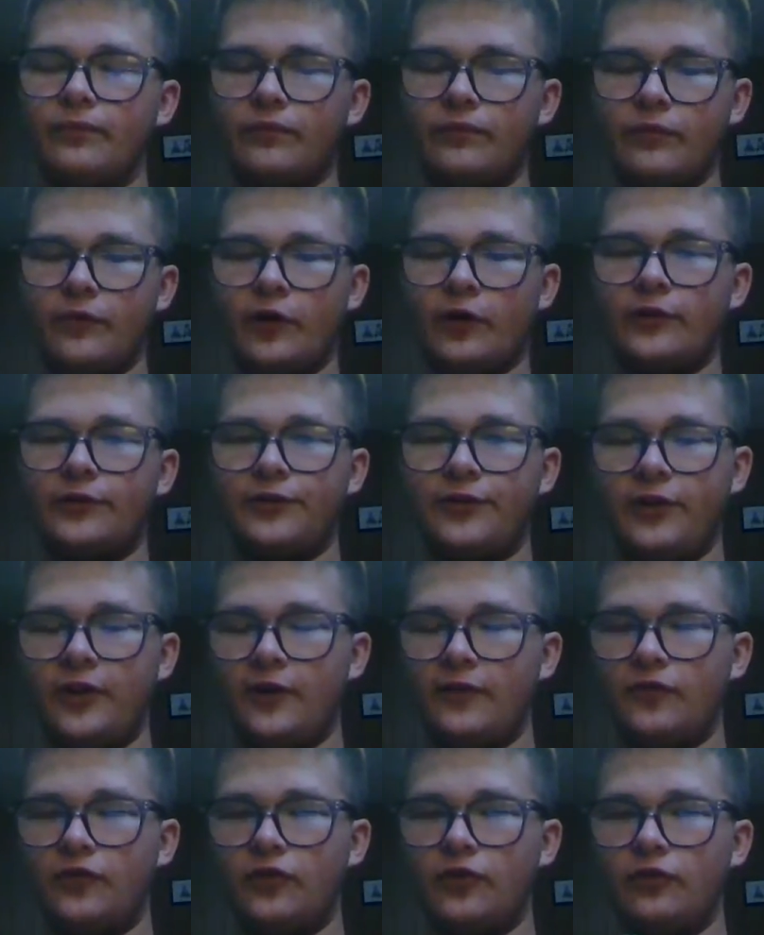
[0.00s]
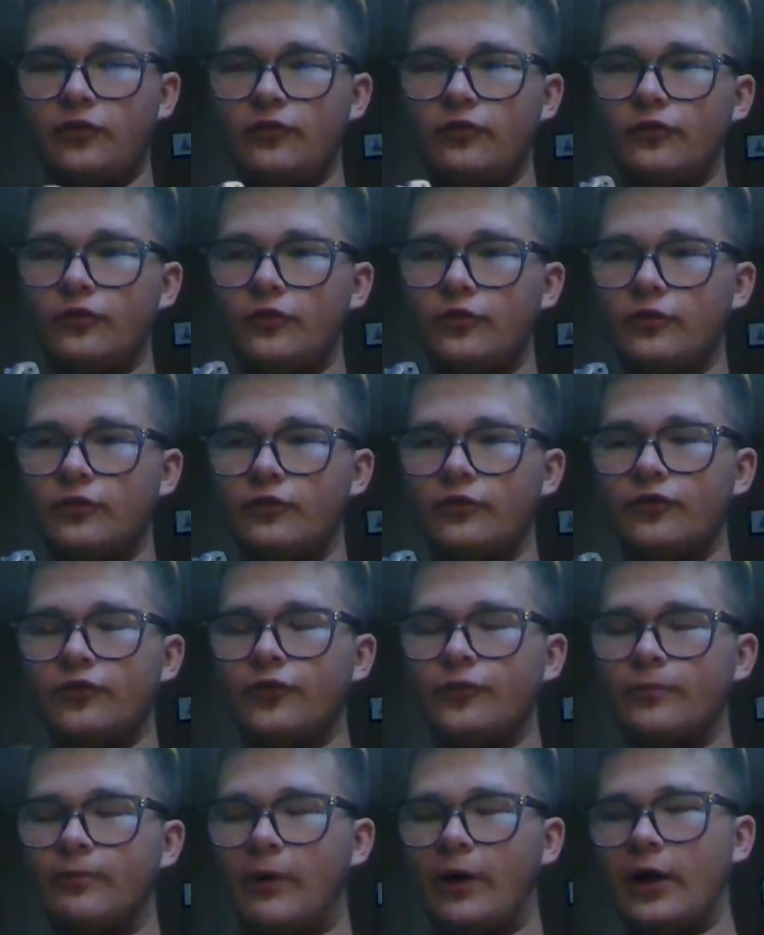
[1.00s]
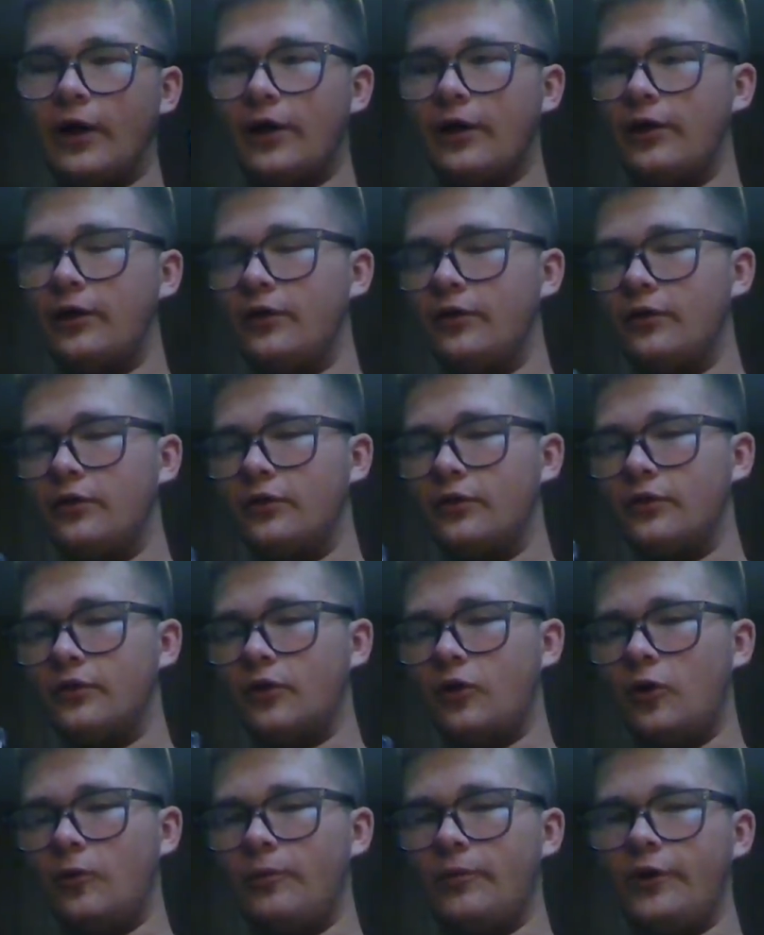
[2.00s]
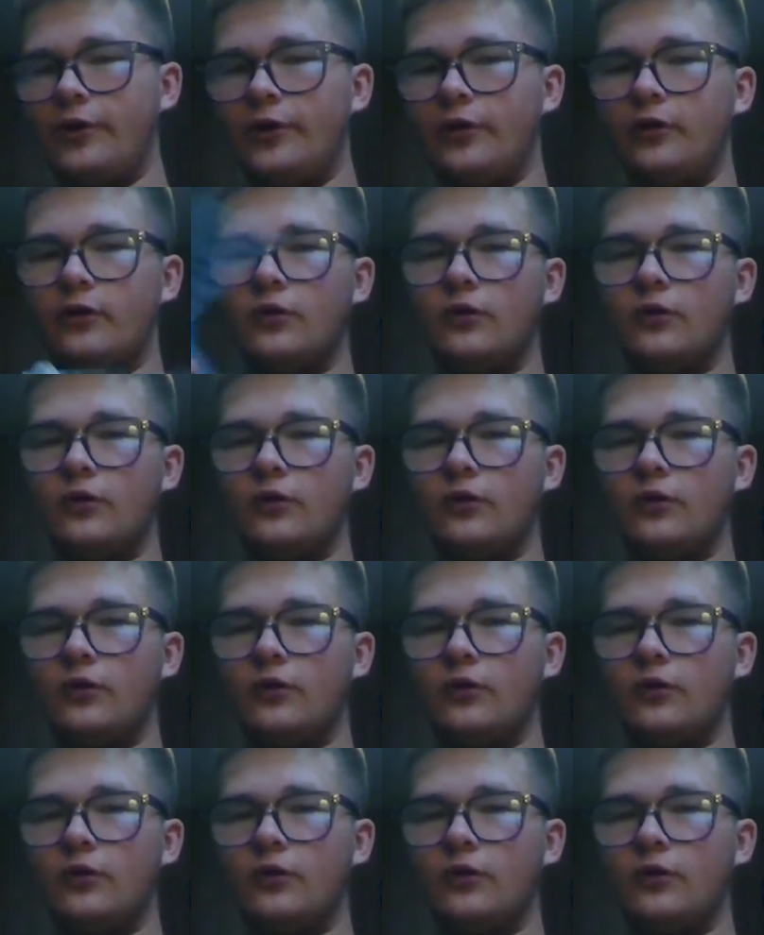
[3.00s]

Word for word: that was TF2 spy opening.